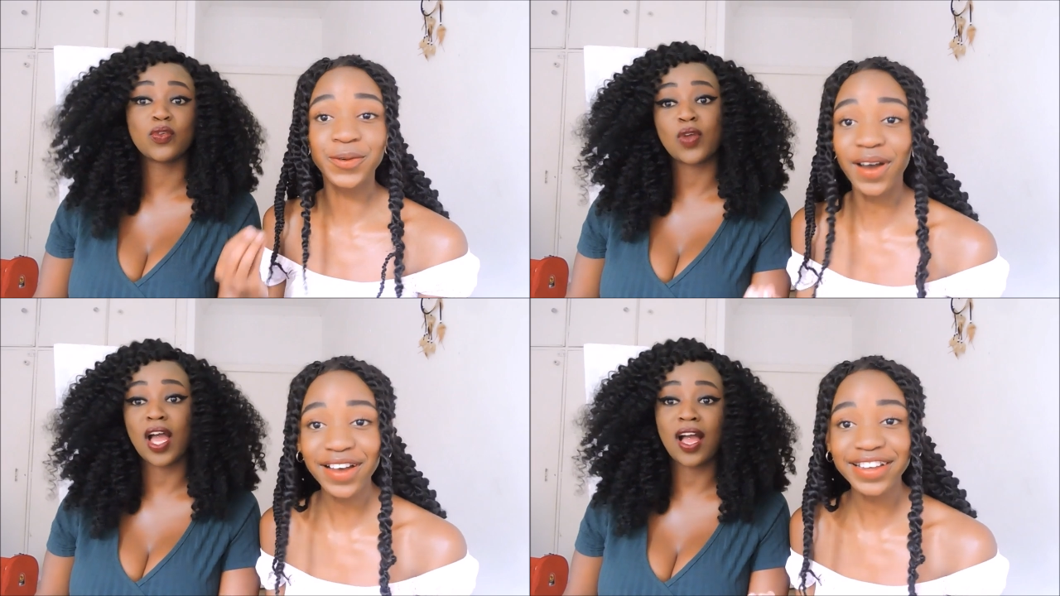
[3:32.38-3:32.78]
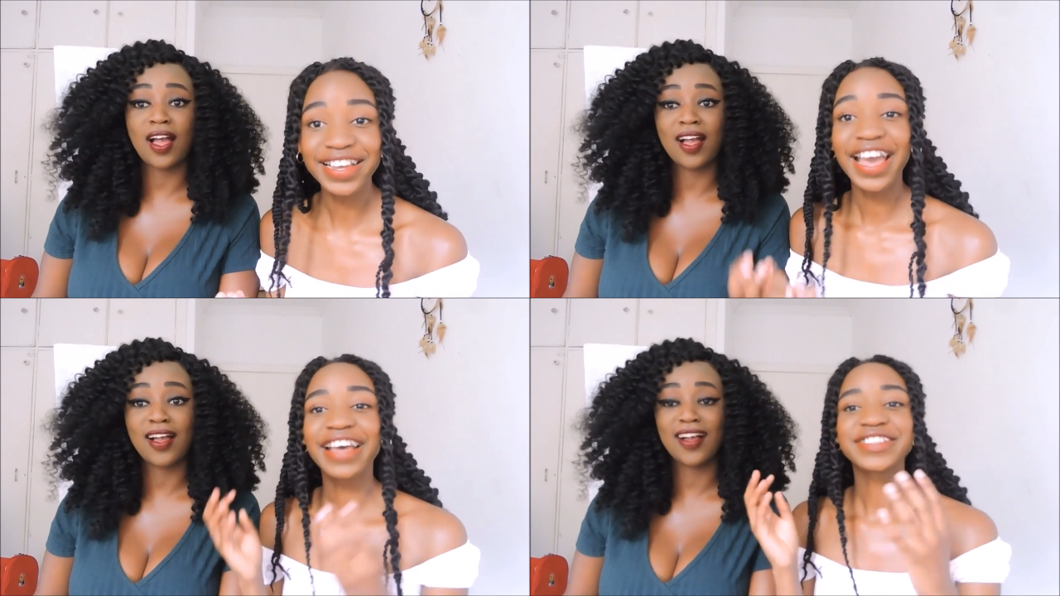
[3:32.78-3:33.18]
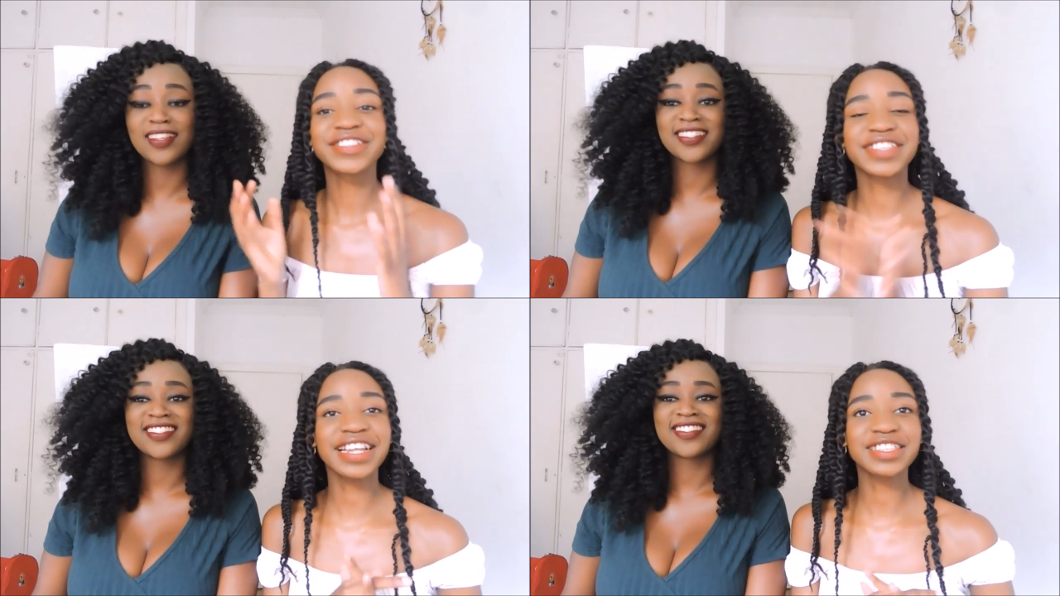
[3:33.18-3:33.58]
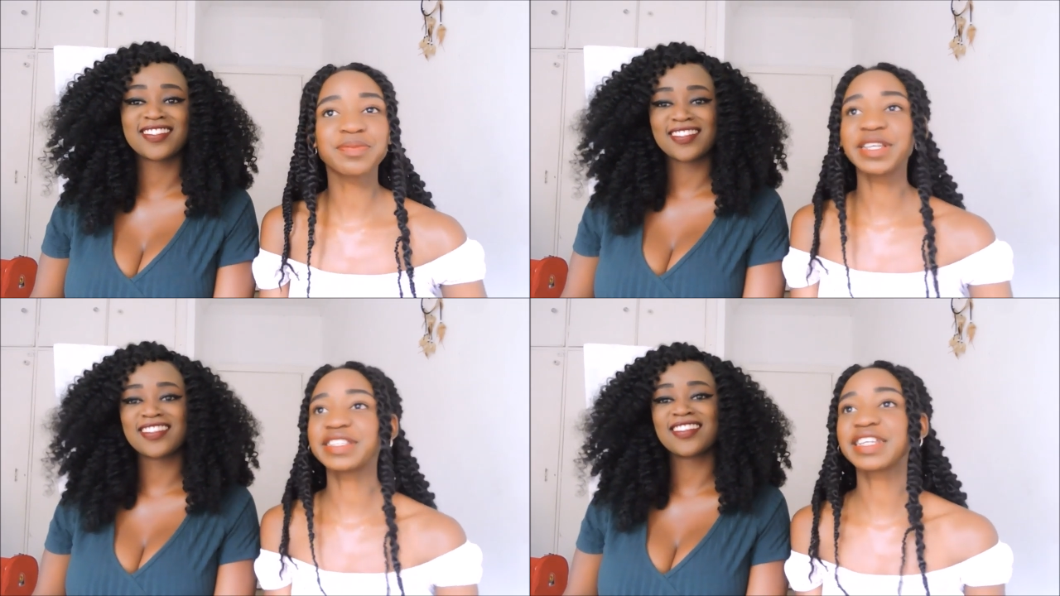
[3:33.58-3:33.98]
Speaker 1: are. So that's
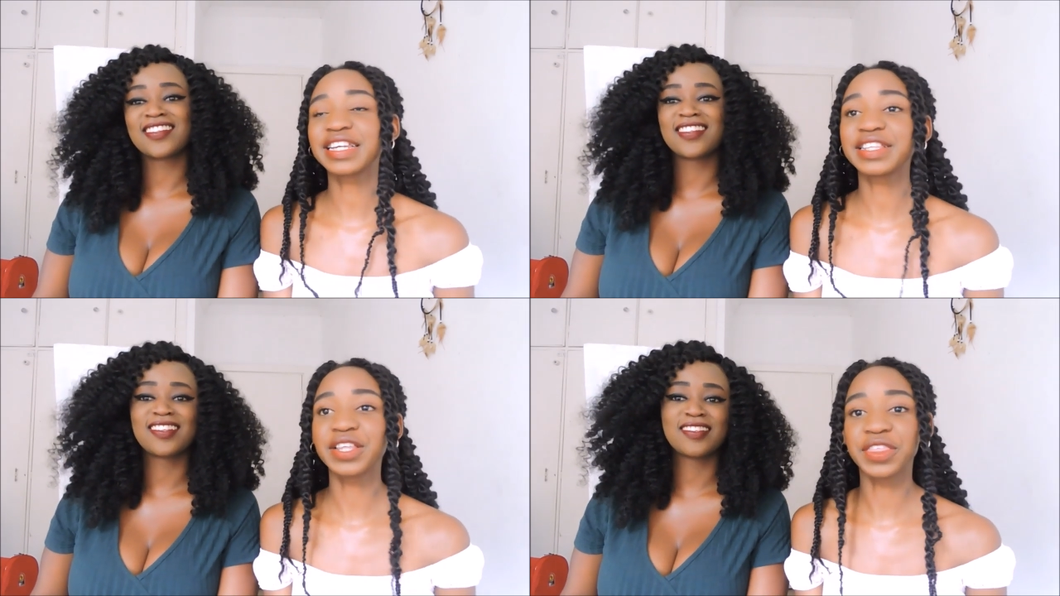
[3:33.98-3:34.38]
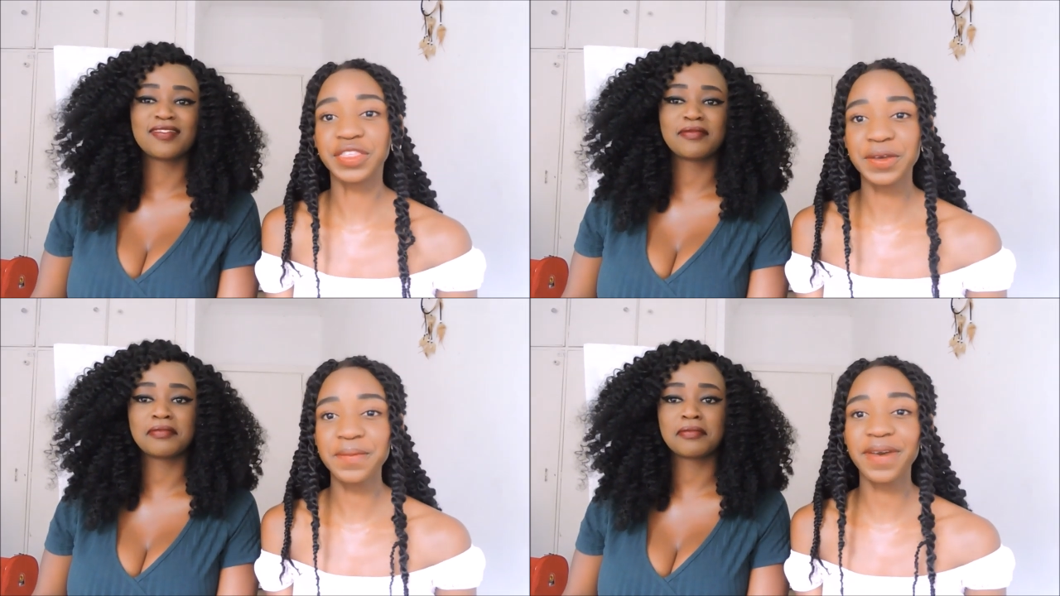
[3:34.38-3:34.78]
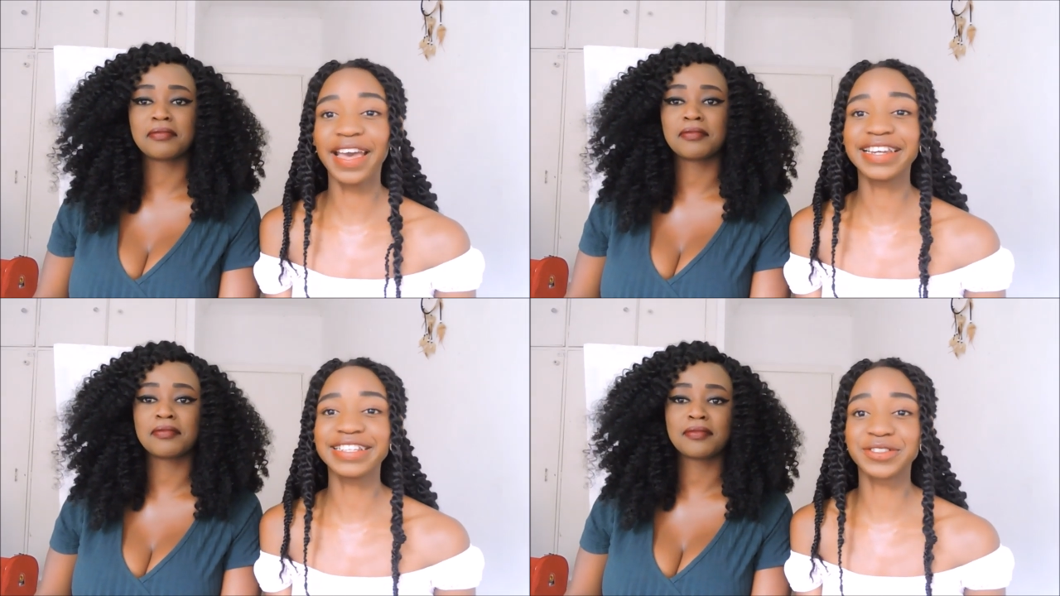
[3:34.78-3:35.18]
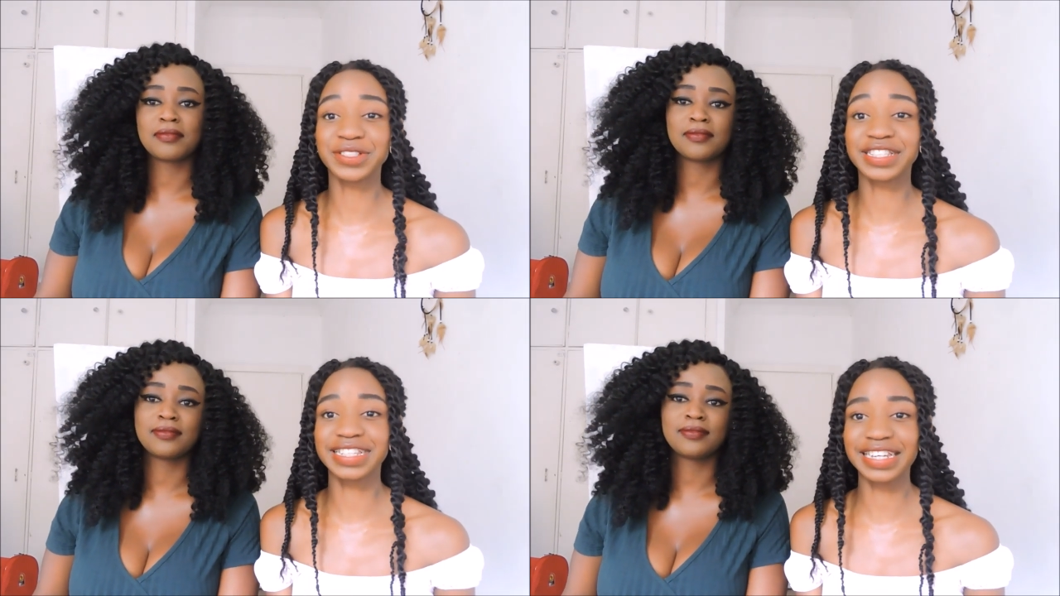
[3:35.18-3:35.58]
basically the theme, and it
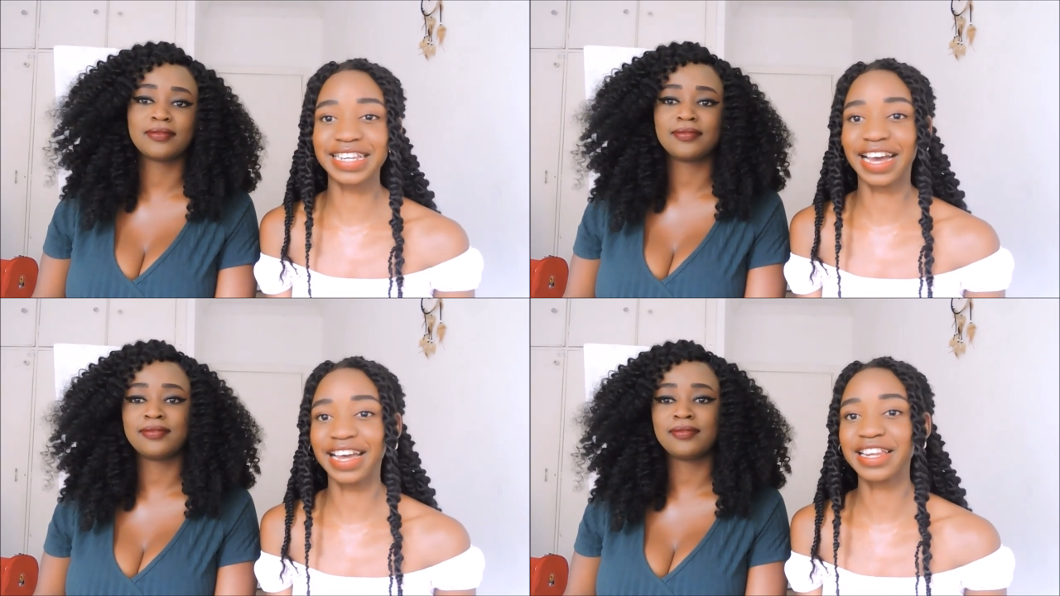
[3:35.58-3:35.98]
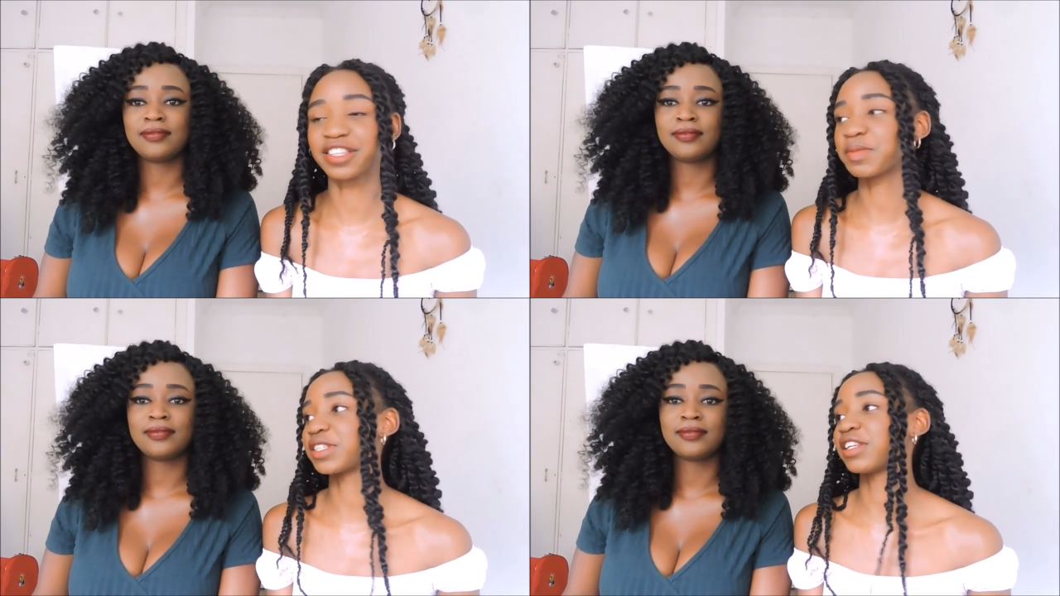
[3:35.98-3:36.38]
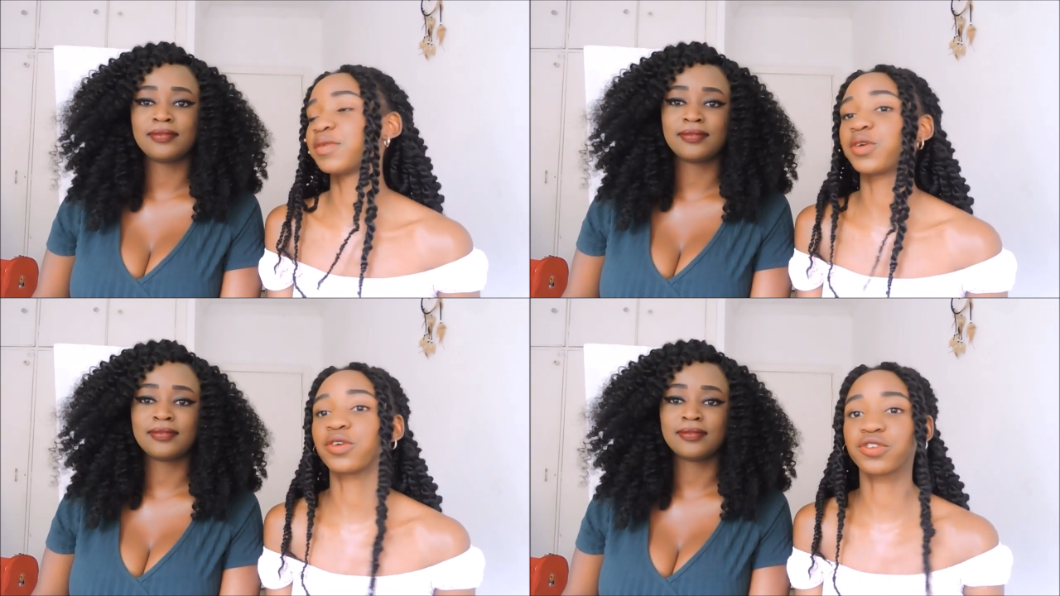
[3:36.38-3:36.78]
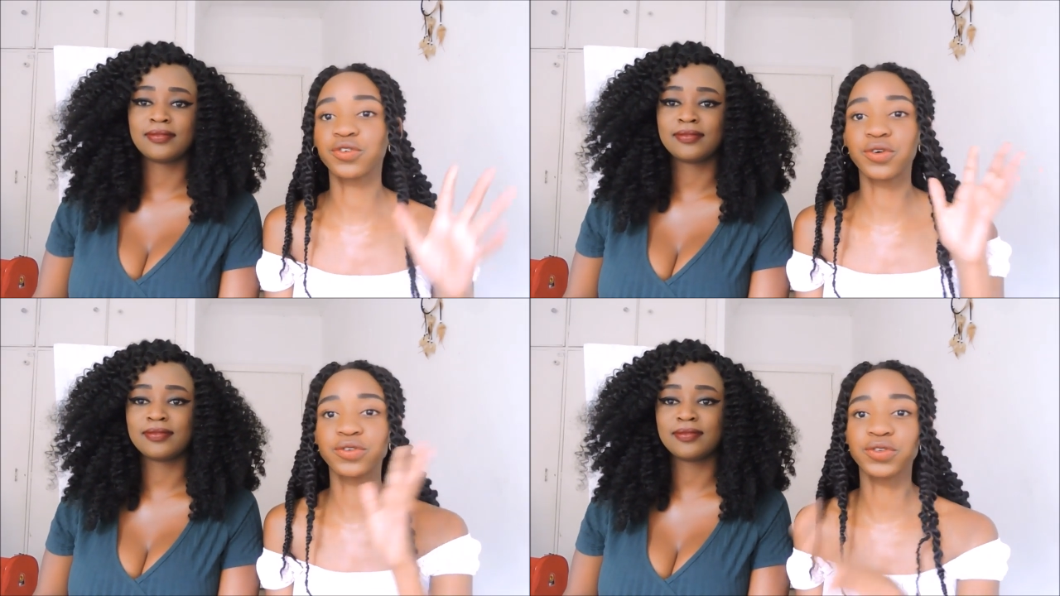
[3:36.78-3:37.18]
was really hard, especially because you
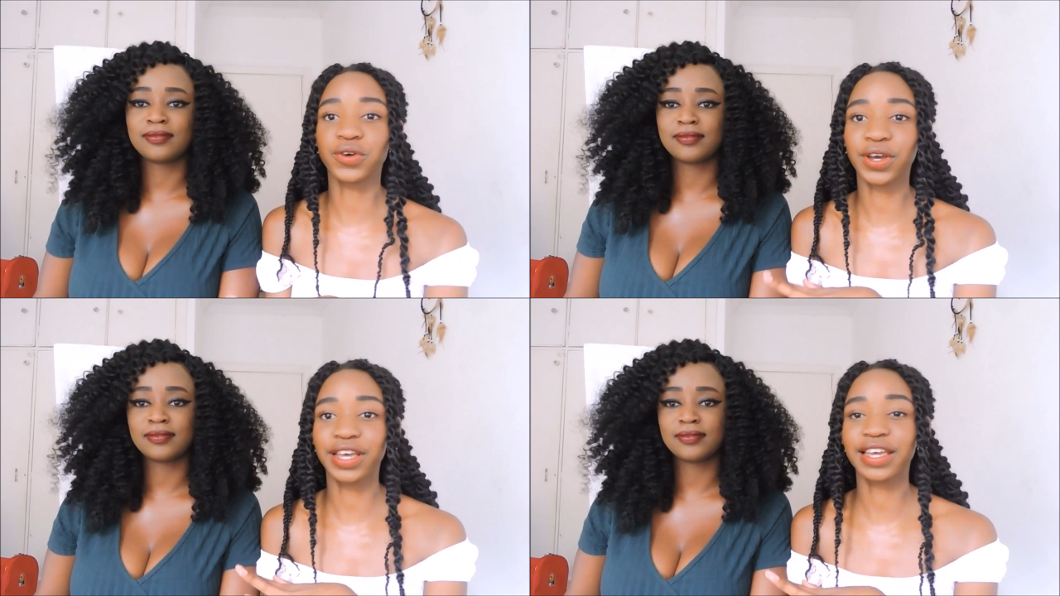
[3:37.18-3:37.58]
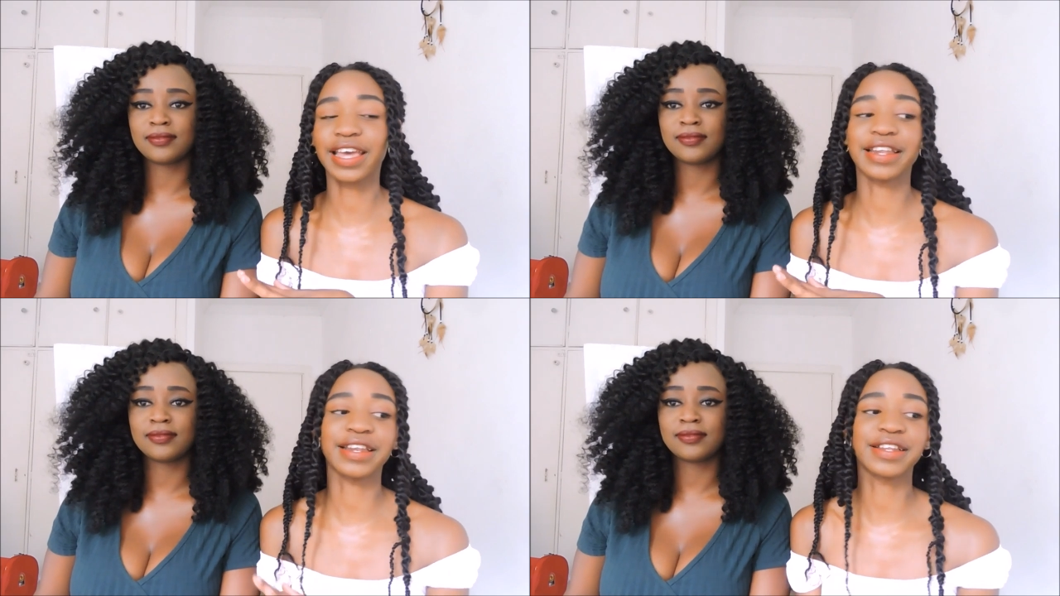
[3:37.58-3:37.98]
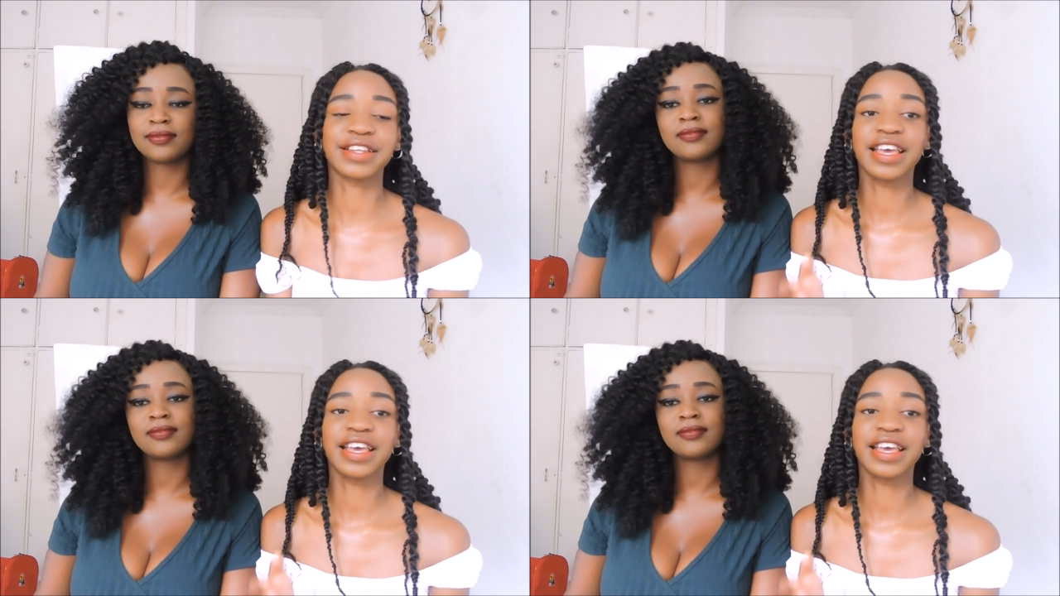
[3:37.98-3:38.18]
go to Toi and